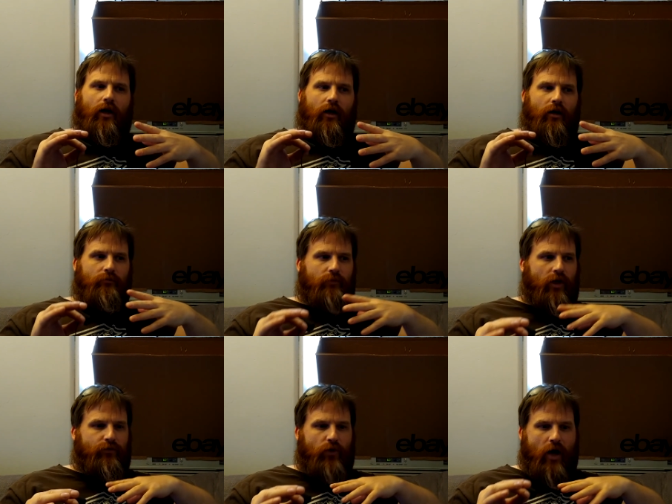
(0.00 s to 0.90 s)
Um,
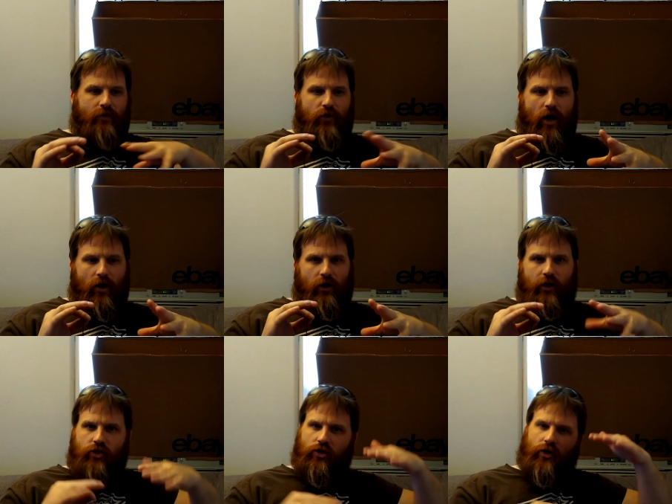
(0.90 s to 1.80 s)
if you have your air
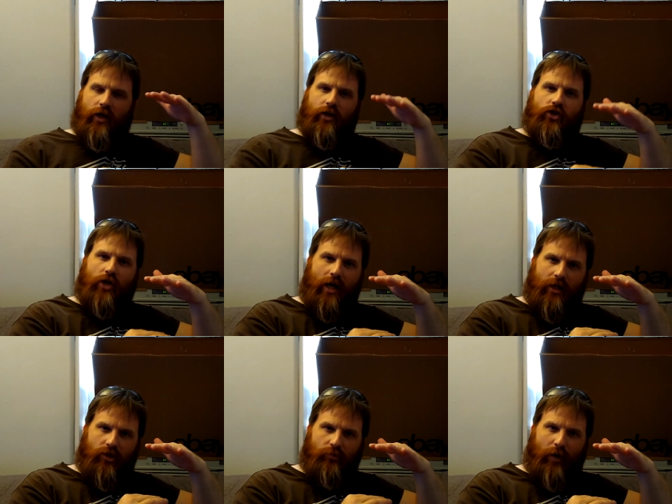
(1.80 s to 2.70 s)
conditioner in a
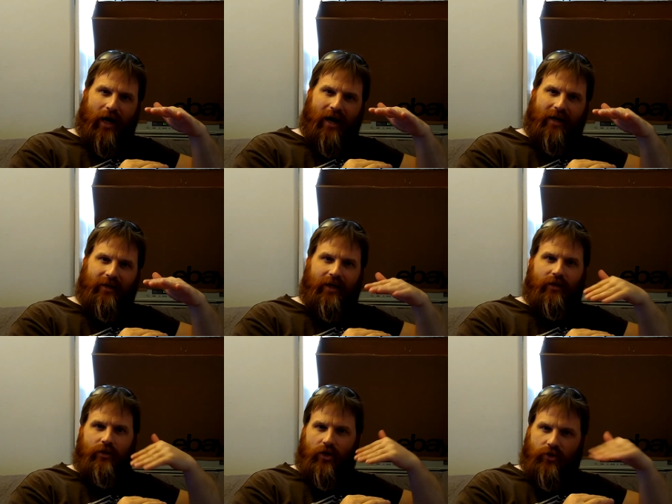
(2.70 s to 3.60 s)
shady spot and
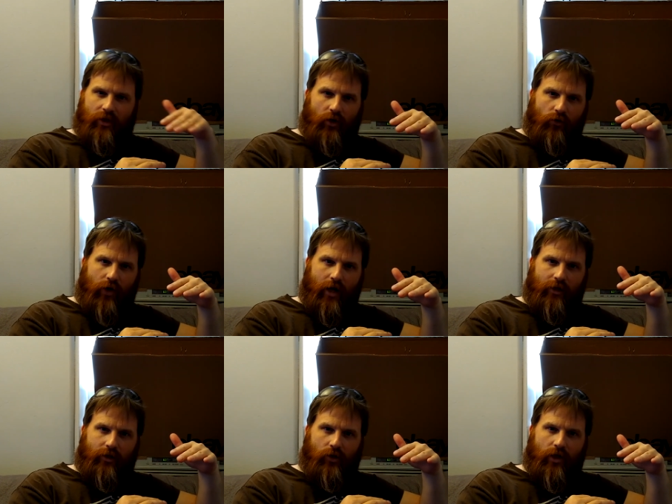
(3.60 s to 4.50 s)
it doesn't get over
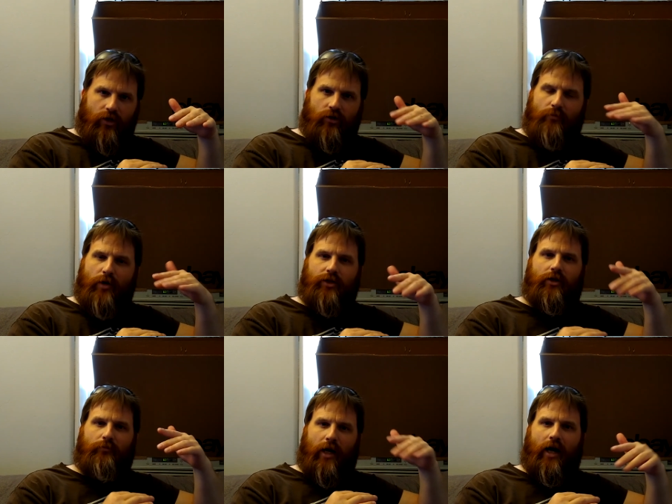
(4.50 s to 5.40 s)
eighty degrees, the
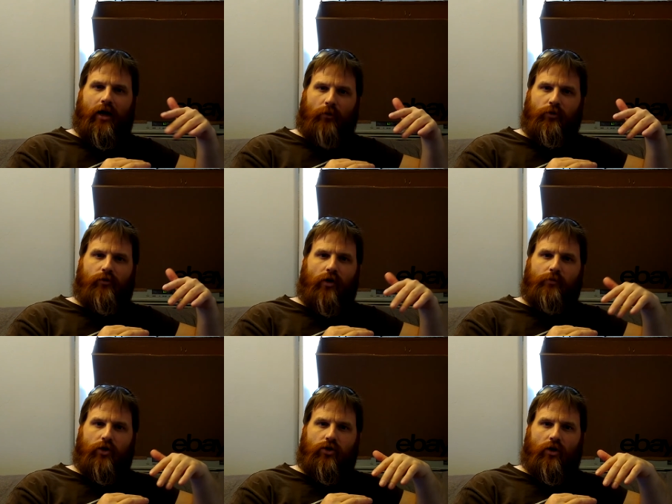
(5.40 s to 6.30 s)
misting may not help you very
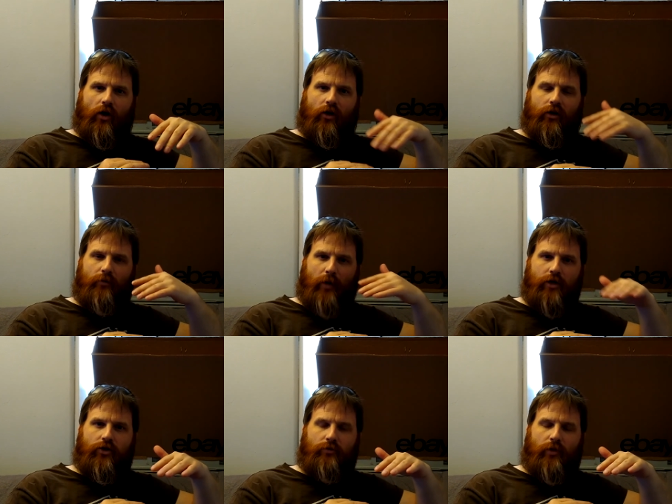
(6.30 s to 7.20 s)
much at all, and it
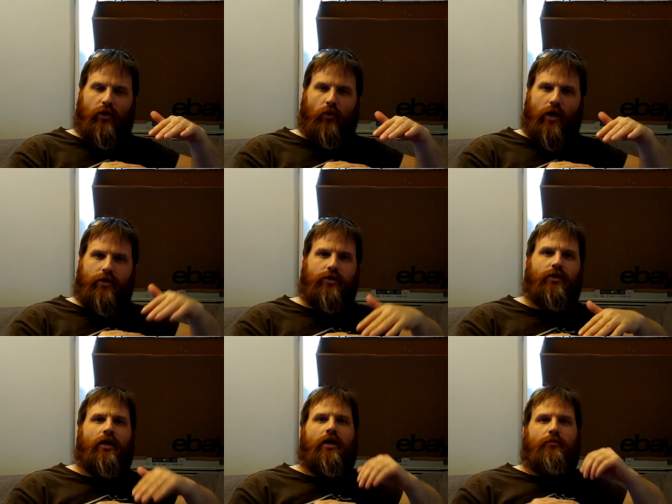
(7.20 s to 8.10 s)
might just be a waste.